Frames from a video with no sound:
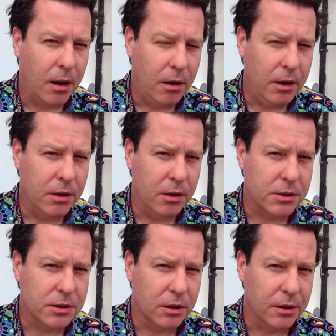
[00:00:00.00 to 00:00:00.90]
iron
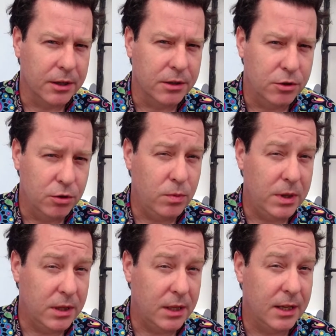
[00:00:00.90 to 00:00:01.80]
oxide, do we
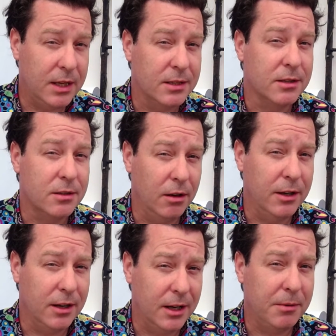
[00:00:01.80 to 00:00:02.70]
think it's a solid,
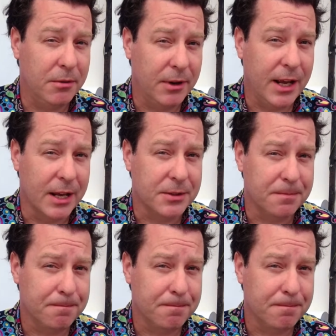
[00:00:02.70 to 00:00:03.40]
a liquid, or a gas?